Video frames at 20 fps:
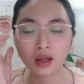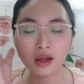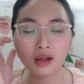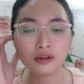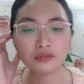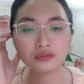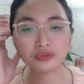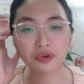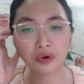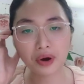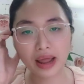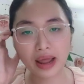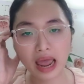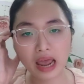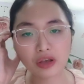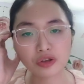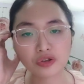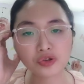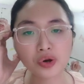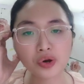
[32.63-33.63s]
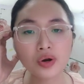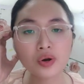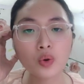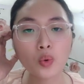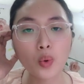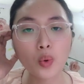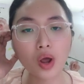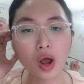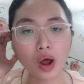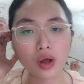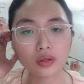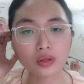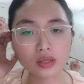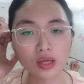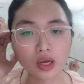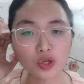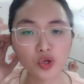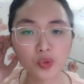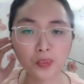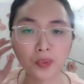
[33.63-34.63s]
For an answer, we
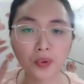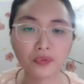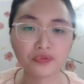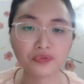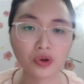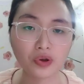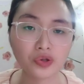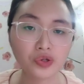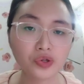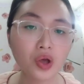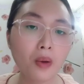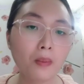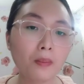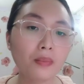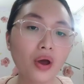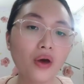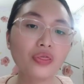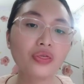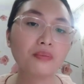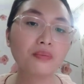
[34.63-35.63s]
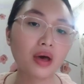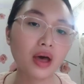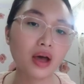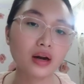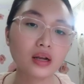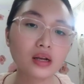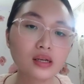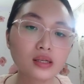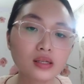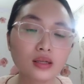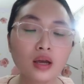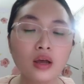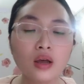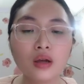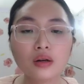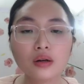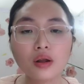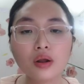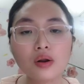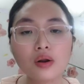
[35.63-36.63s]
contact a professor of mathematics,
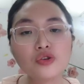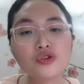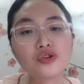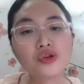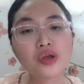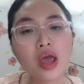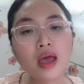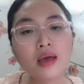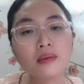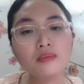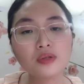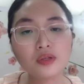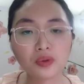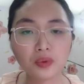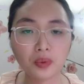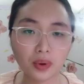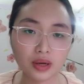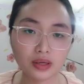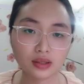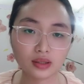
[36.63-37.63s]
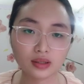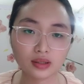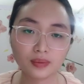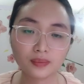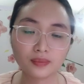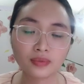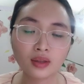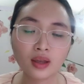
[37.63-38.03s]
Dr. James Quist.